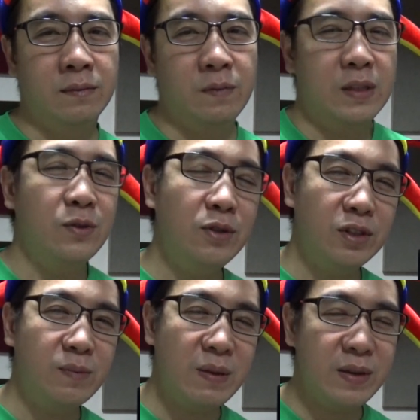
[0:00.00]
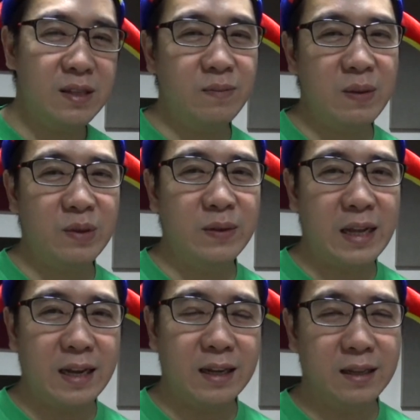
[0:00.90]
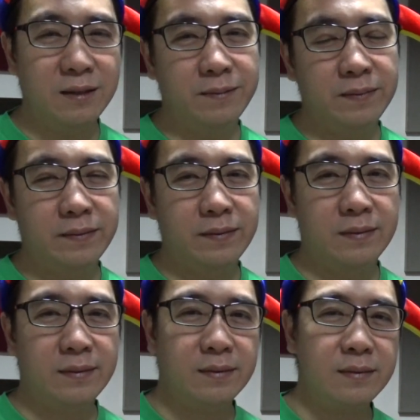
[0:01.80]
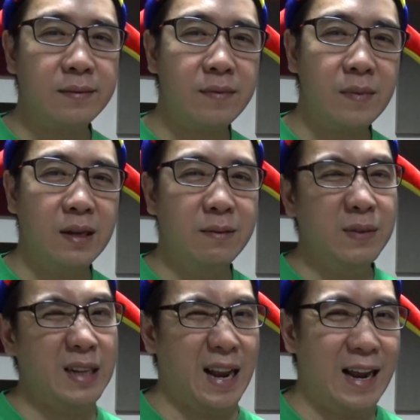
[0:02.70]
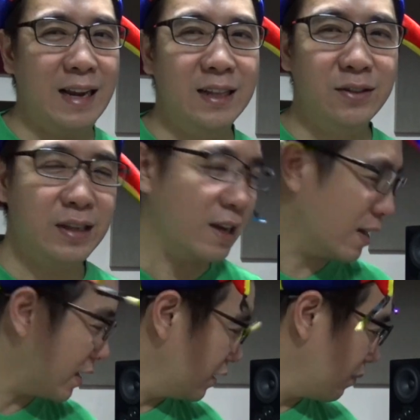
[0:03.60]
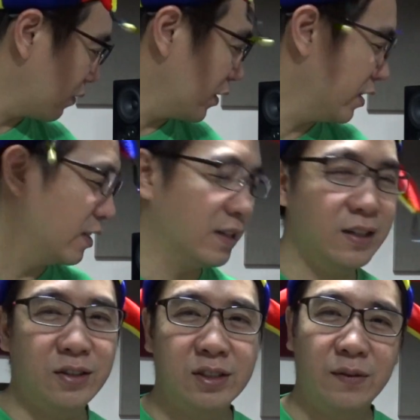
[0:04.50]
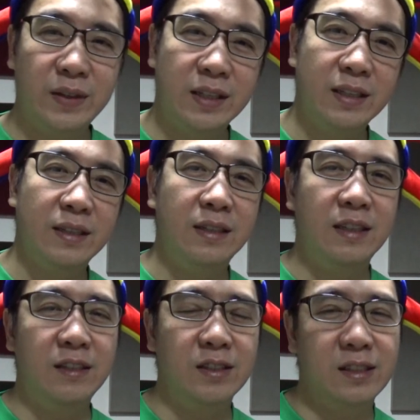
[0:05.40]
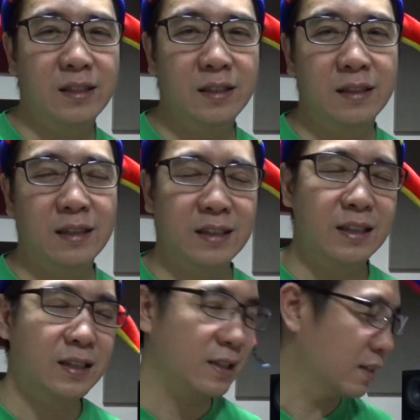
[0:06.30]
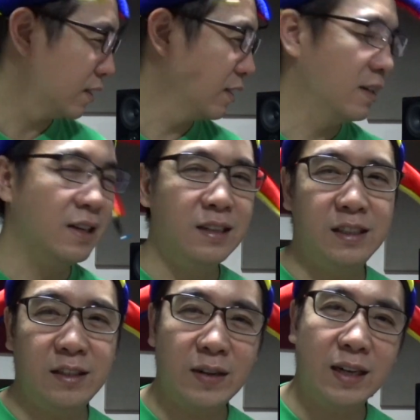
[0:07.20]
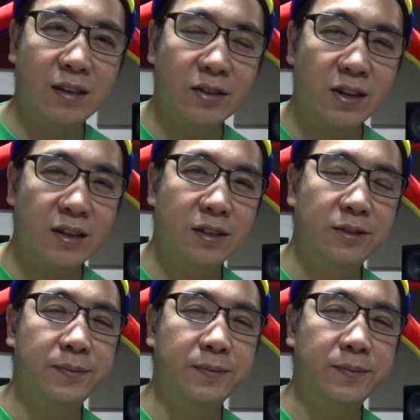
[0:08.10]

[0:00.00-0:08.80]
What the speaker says: But who knows, maybe some people like it. But I don't. I actually prefer the looks of the Yggdrasil, the Schiit Ragnarok.